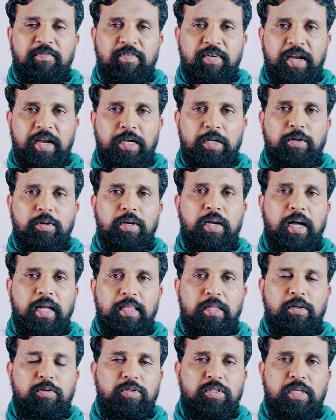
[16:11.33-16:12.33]
went to
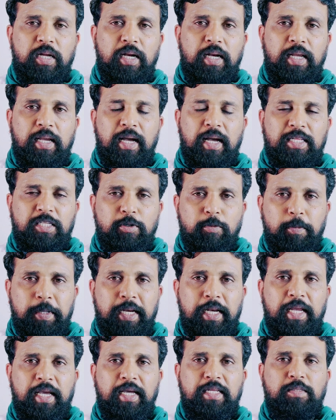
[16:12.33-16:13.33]
Kandalur Salai as
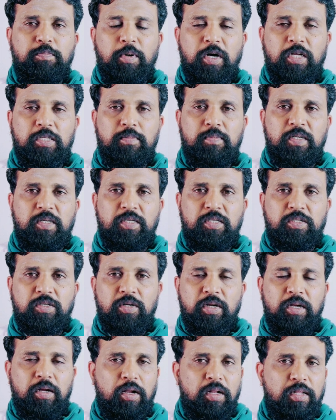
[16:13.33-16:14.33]
quickly as possible,
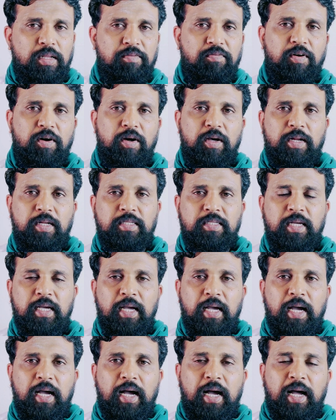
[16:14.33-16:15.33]
destroying all the forests,
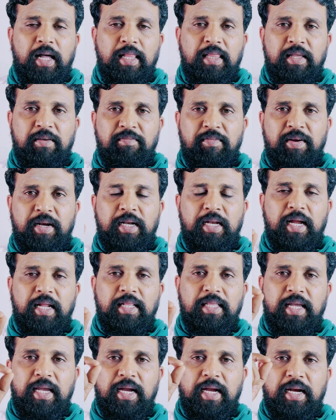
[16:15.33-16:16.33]
and they went
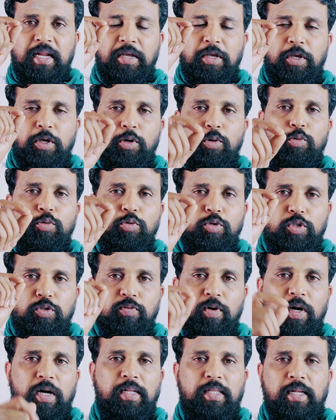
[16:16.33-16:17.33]
and they had a
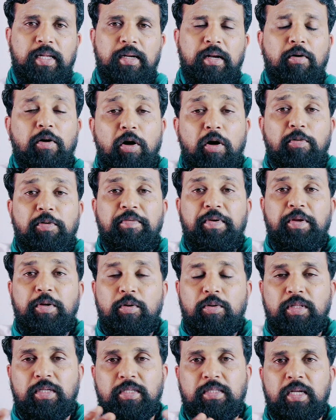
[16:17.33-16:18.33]
huge war there. Now how do we
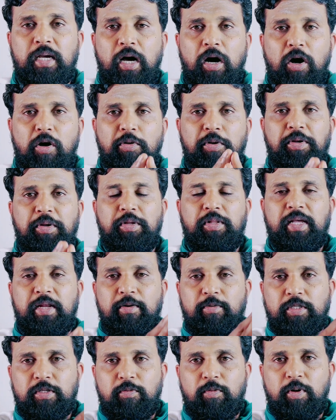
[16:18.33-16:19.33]
know this? How do we know
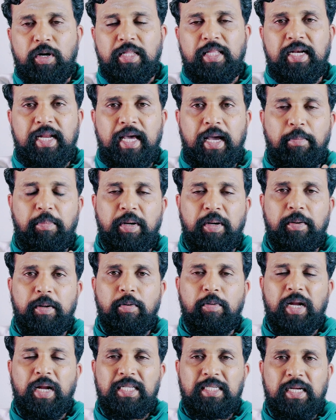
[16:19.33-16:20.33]
there was a war that happened?
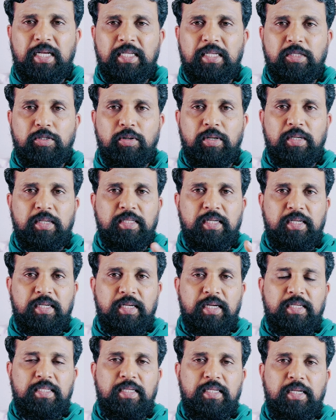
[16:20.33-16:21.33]
Now Rajaraja Cholan is a
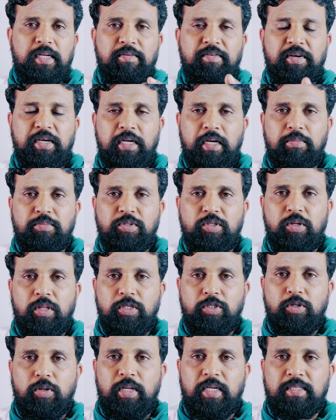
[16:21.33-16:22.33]
trendsetter when it comes to
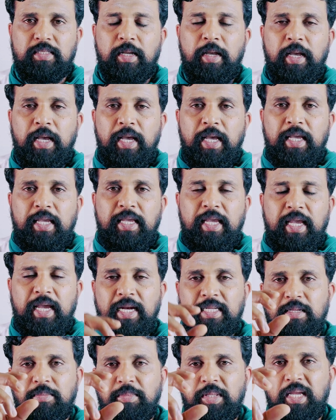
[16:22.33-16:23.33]
the Cholas. He
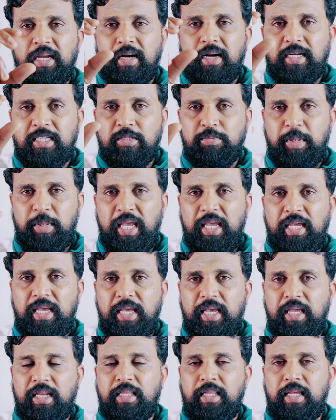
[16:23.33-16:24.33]
had something called as Mei
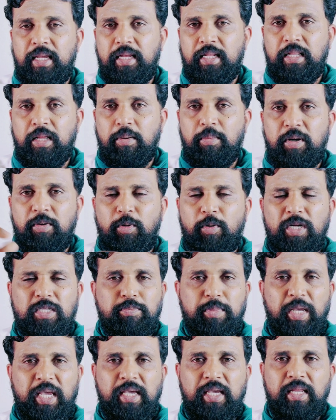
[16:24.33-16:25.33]
Kirti in Tamil. What
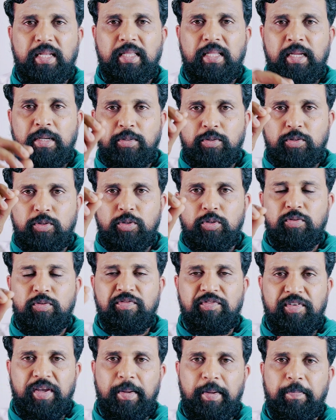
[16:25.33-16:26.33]
is Mei Kirti?
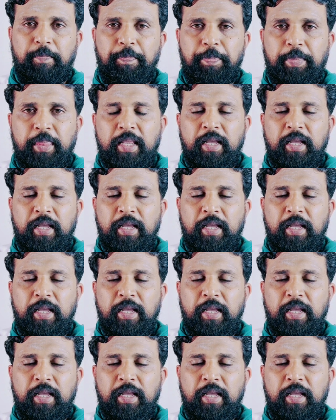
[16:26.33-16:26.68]
True fame.